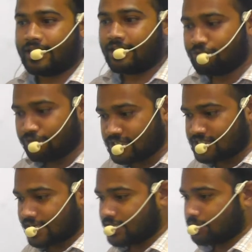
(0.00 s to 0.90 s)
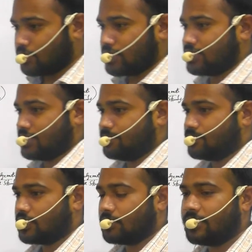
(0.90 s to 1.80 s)
if we study the polity,
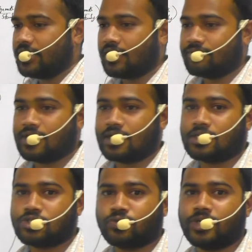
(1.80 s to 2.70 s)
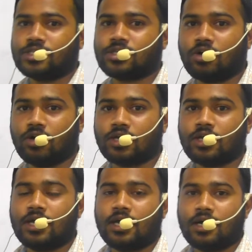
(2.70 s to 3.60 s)
many of the students or